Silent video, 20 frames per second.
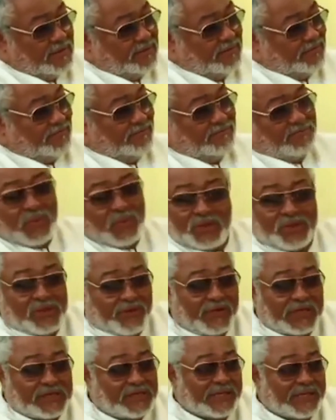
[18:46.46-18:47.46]
most
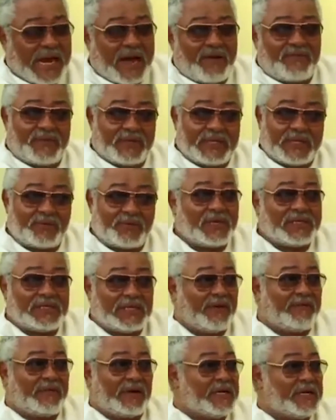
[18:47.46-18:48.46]
of us in Africa, West
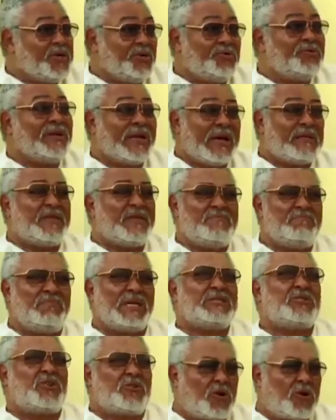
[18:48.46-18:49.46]
Africa, knew nothing
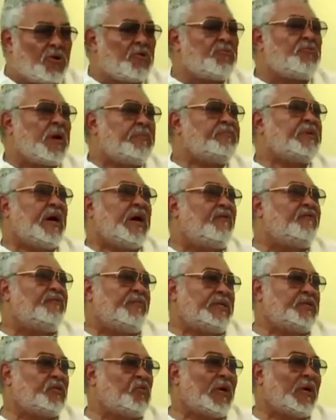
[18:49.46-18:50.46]
but corrupt
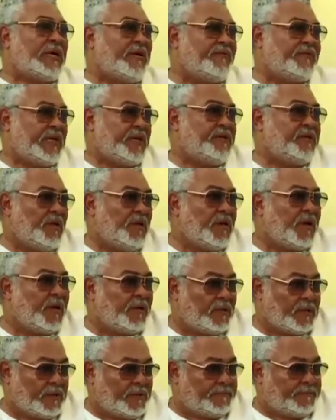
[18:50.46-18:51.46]
governments, one after the
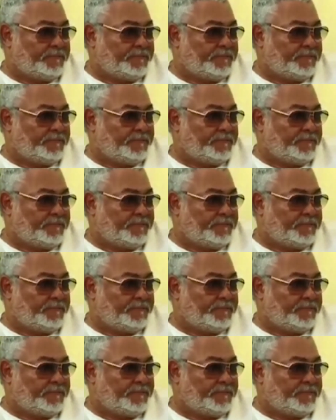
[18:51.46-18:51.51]
other.